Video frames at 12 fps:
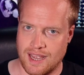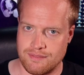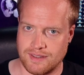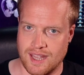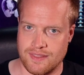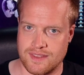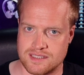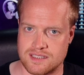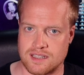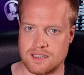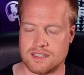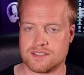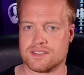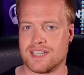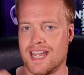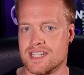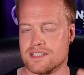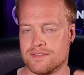caveat this that the
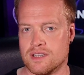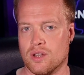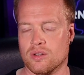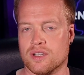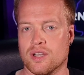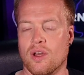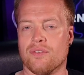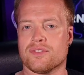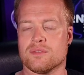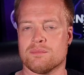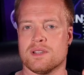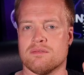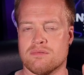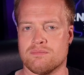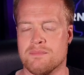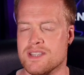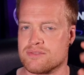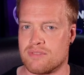size of a null can often be
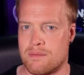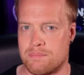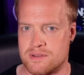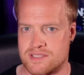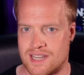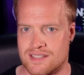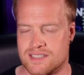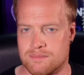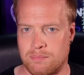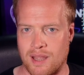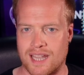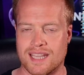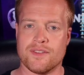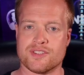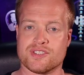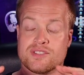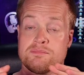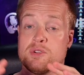misrepresented by the
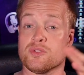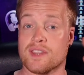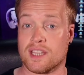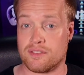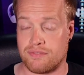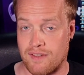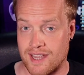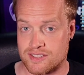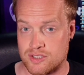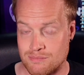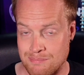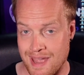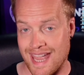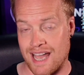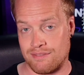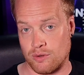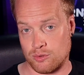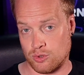smoothing effect you may
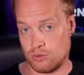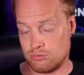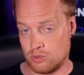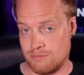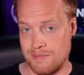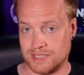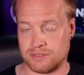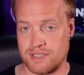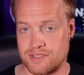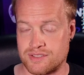have on your room measuring